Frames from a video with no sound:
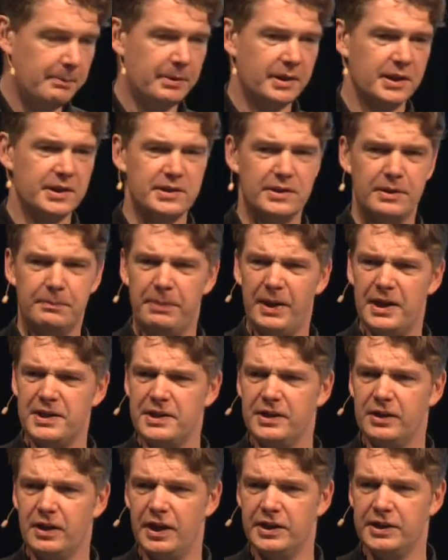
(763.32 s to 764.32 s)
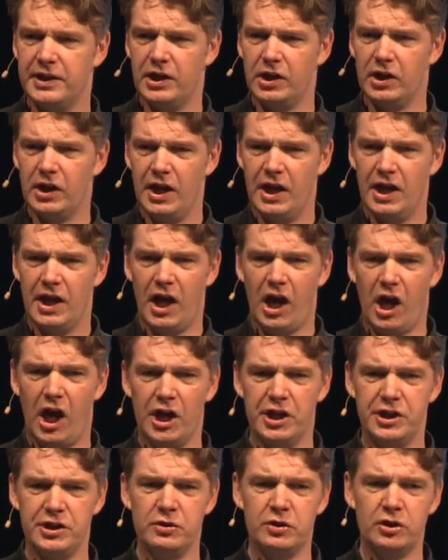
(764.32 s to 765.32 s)
But it's the basic idea,
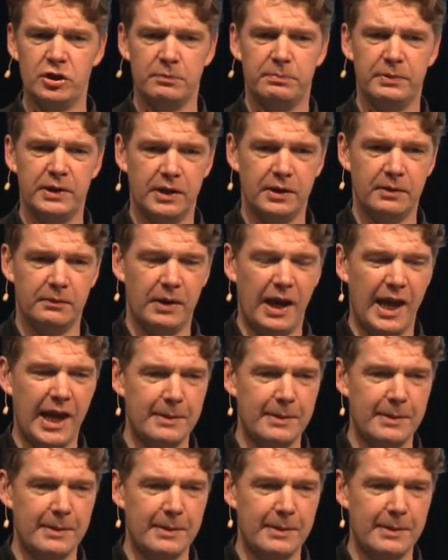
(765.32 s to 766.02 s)
are you going to be